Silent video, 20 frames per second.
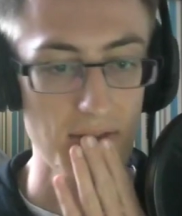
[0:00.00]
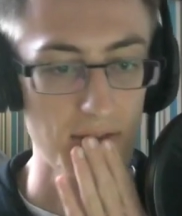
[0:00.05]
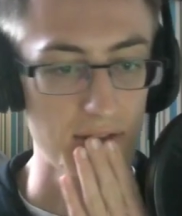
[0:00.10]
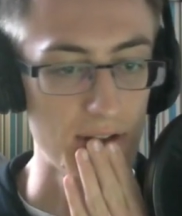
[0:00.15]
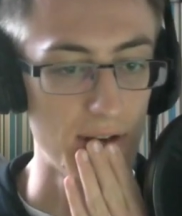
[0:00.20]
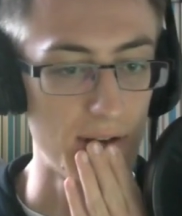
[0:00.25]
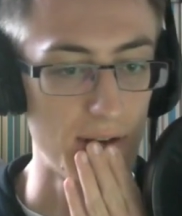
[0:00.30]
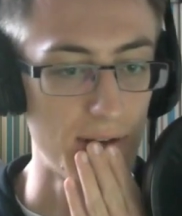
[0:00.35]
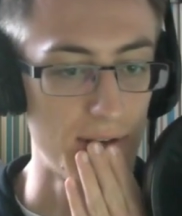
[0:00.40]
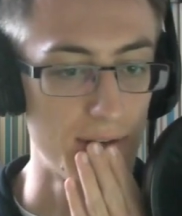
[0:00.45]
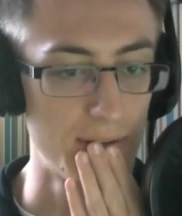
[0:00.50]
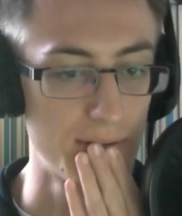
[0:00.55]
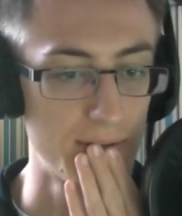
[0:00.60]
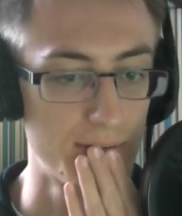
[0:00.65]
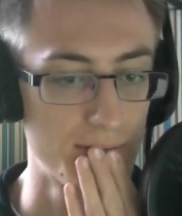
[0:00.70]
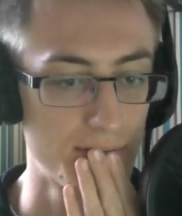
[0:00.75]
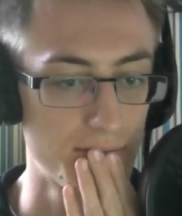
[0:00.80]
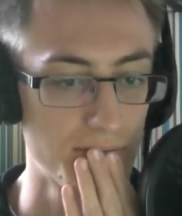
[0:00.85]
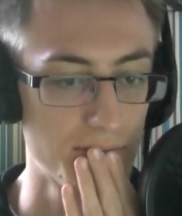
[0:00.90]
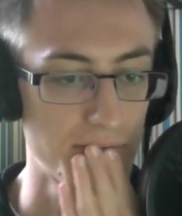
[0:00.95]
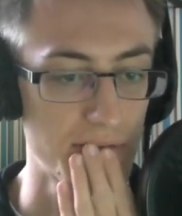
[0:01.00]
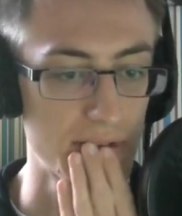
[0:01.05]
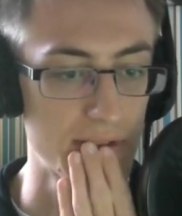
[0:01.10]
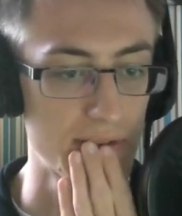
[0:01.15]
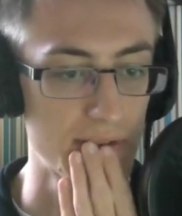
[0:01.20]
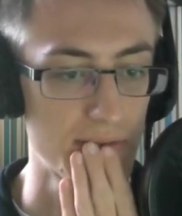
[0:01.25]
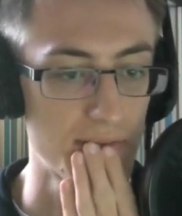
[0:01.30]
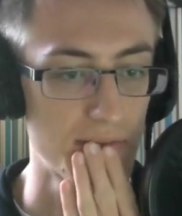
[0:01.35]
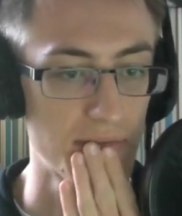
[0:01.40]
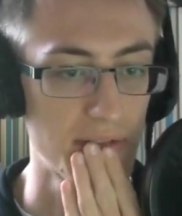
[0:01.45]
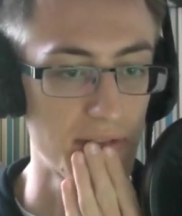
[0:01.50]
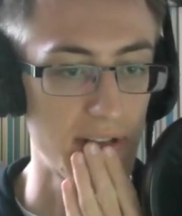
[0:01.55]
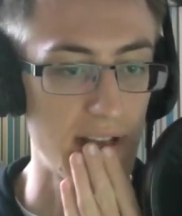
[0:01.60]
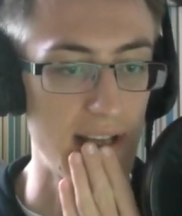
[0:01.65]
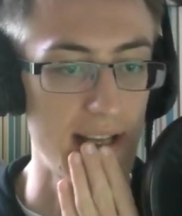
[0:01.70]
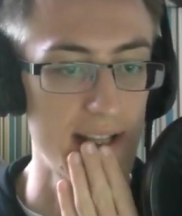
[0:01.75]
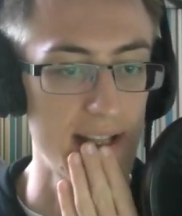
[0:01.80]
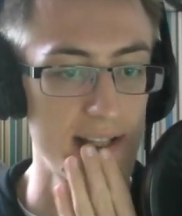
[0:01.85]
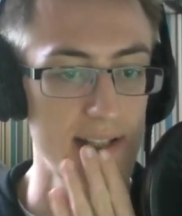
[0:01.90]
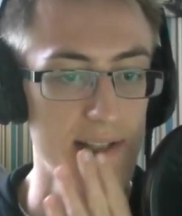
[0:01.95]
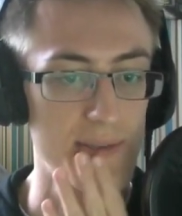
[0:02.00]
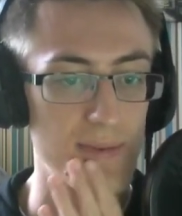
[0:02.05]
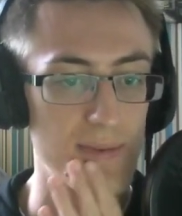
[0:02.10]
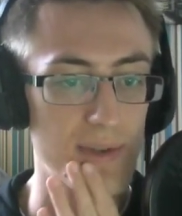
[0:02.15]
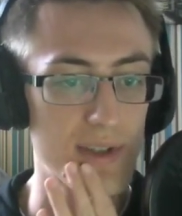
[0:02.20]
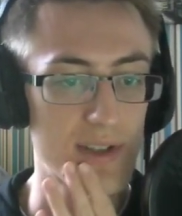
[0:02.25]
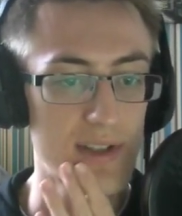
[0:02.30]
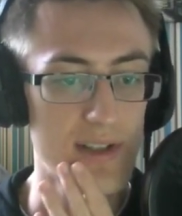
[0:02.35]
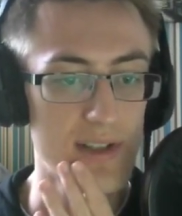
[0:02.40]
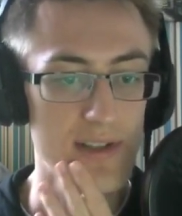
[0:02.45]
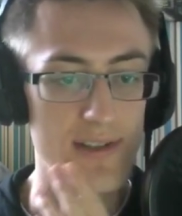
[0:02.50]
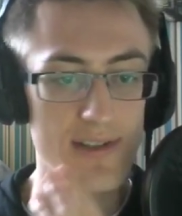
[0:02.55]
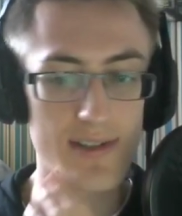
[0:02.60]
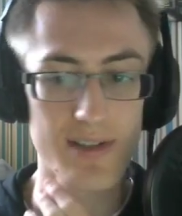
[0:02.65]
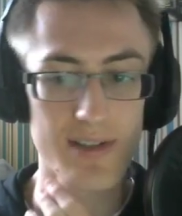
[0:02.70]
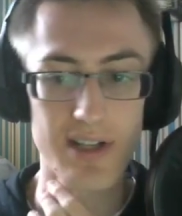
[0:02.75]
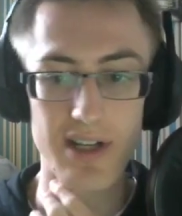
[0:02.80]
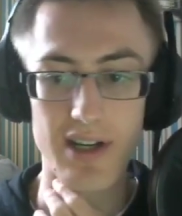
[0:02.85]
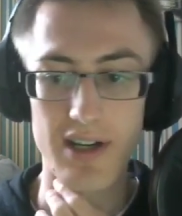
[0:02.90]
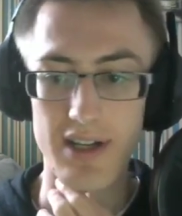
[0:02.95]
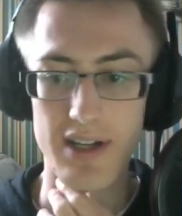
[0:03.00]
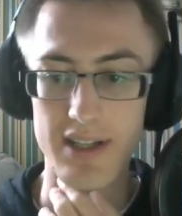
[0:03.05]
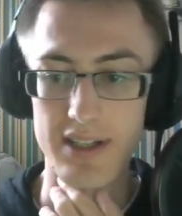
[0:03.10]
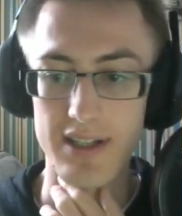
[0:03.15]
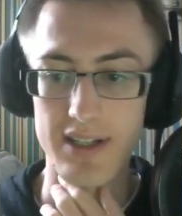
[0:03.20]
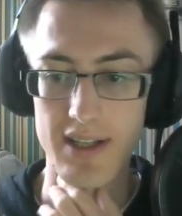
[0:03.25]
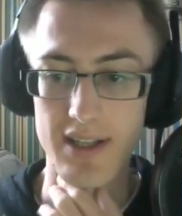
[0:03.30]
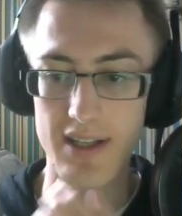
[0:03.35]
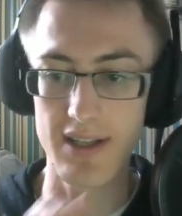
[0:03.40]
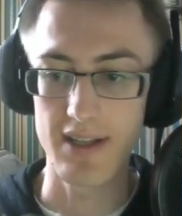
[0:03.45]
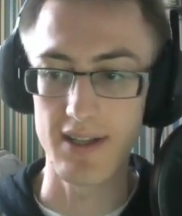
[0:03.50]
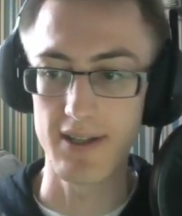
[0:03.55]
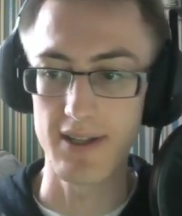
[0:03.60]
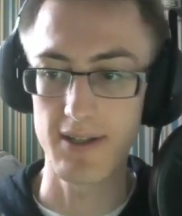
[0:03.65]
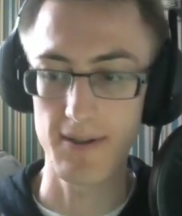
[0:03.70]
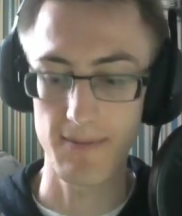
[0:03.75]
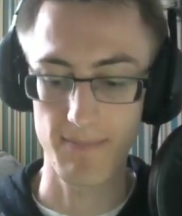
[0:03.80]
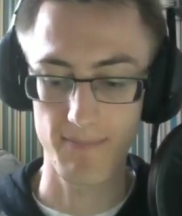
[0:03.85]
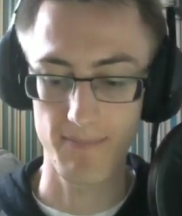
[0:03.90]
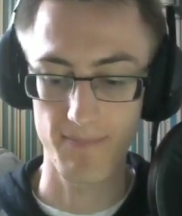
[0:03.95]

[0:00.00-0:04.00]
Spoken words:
So it ends with the slide here.